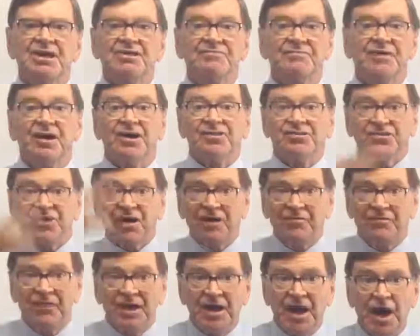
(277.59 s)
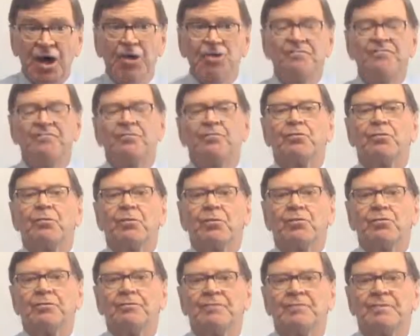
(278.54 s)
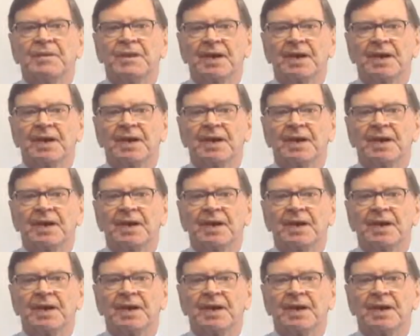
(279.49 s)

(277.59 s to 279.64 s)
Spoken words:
advice on the overall